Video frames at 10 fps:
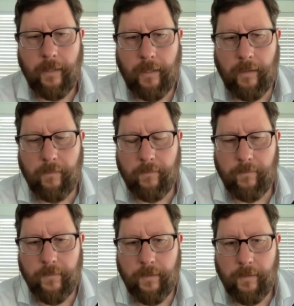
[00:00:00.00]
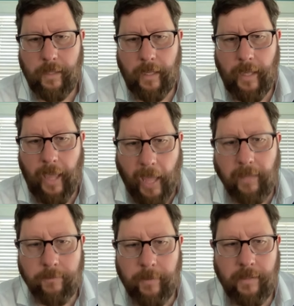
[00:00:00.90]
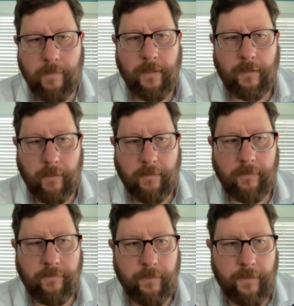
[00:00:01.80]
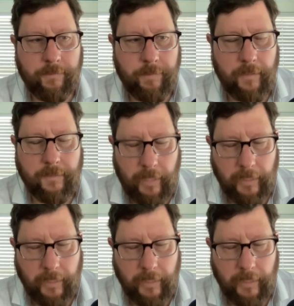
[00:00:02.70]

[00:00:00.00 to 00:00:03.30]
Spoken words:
at the Biden administration for this policy,